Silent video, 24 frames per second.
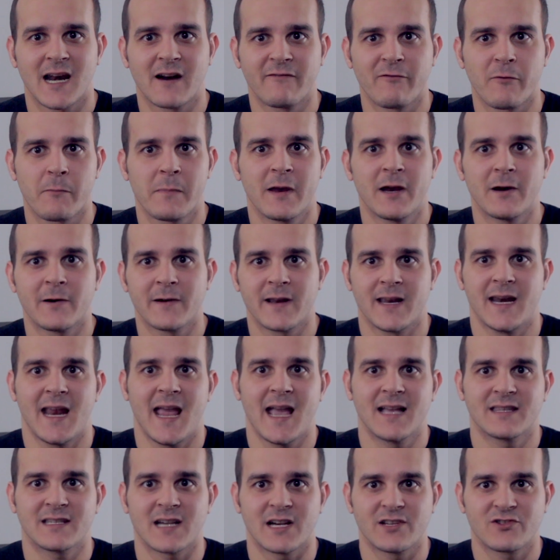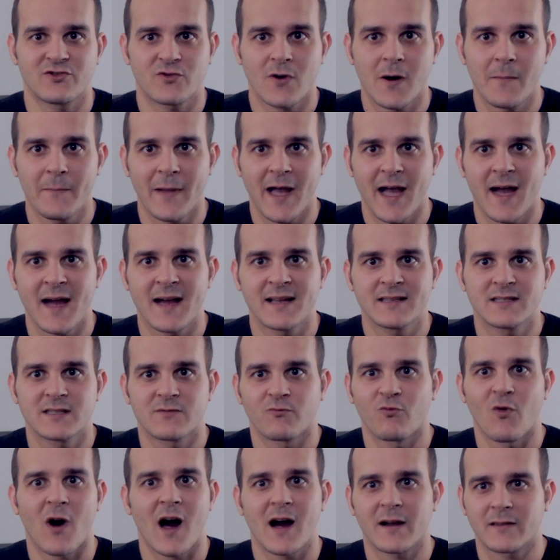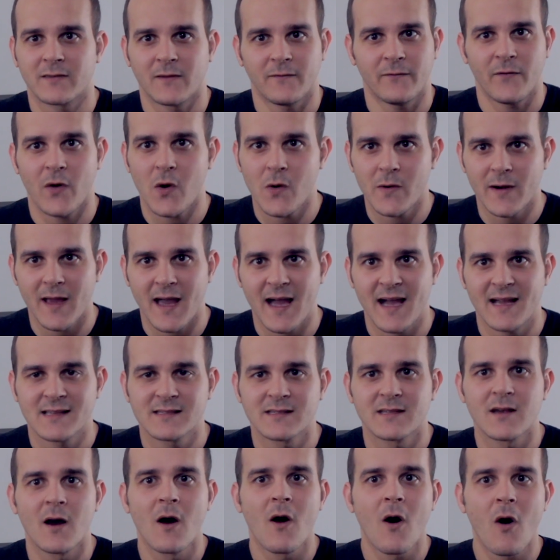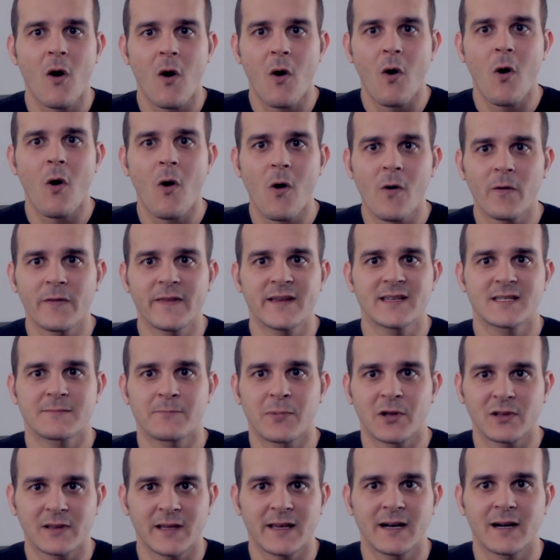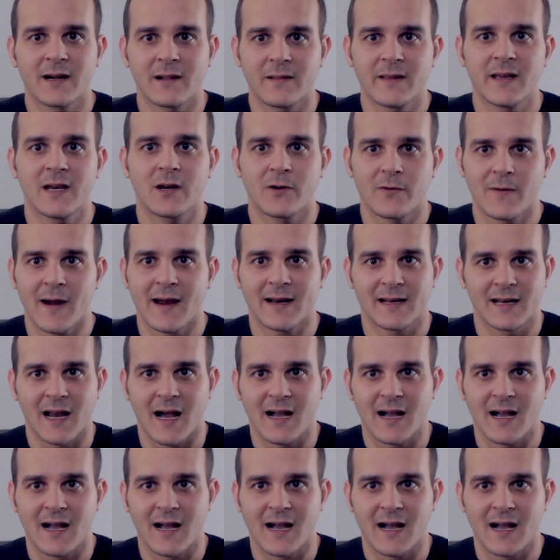that have appeared in anti-Trump ads, Rock the Vote ads, all this politically correct